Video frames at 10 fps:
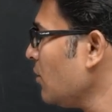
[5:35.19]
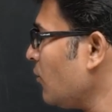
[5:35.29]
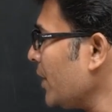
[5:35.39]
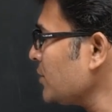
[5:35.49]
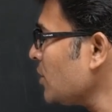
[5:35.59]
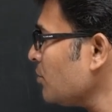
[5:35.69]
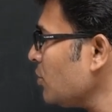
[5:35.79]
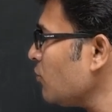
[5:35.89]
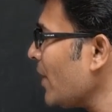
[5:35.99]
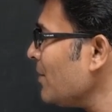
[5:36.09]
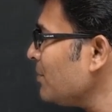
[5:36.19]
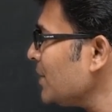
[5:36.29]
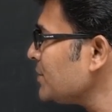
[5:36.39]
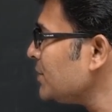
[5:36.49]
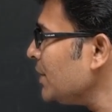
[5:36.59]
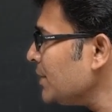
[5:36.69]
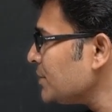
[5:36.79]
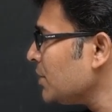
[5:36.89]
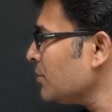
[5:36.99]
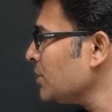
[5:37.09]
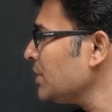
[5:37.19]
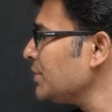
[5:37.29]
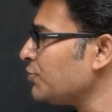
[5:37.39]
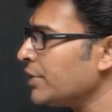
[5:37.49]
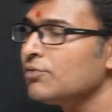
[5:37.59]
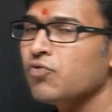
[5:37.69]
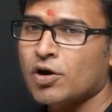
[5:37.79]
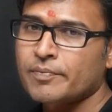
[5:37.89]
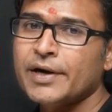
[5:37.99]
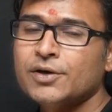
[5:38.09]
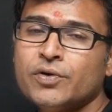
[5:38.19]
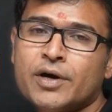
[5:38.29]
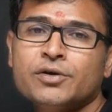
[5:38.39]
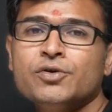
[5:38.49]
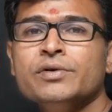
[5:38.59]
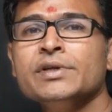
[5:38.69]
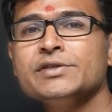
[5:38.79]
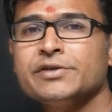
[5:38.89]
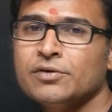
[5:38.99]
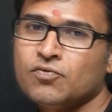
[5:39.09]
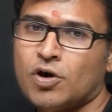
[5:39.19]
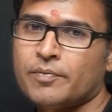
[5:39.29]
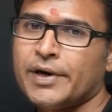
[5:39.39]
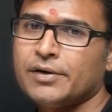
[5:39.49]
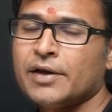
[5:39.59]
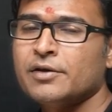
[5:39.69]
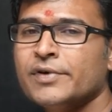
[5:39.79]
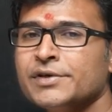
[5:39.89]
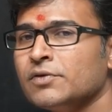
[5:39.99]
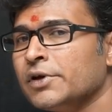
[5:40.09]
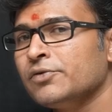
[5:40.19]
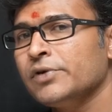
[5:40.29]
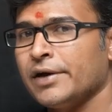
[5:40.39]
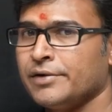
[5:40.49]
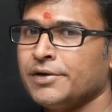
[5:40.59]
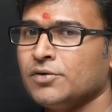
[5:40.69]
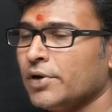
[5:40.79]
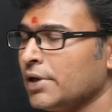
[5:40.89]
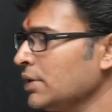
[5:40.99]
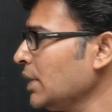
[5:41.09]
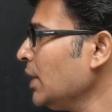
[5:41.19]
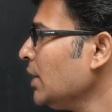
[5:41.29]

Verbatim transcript: For example, 5 plus 3 is given in this string format. You have to give in this string format, otherwise it will give you error. Okay.